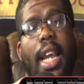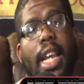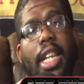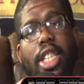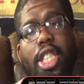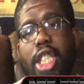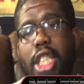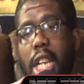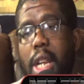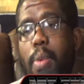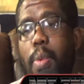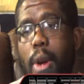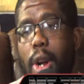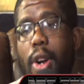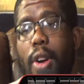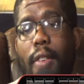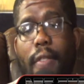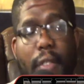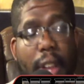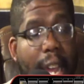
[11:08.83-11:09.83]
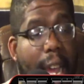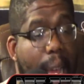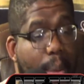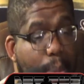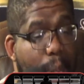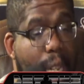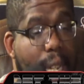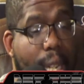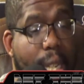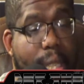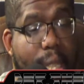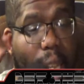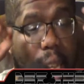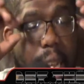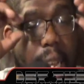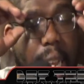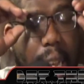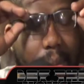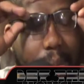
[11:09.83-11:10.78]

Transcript: and she wrong for that. Because I'm gonna